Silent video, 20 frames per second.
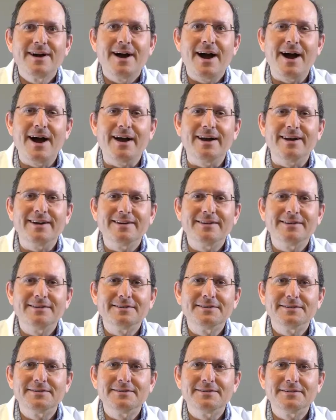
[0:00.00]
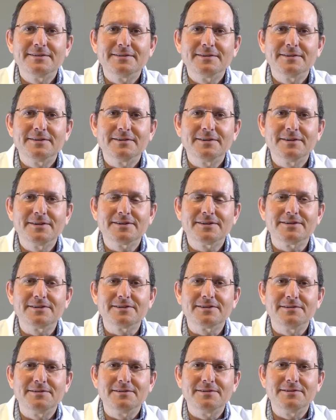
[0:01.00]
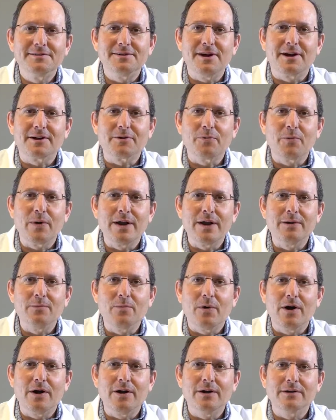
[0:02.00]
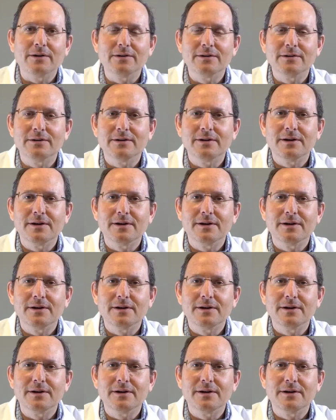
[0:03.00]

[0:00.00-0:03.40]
Hi, this is Dr. Weil.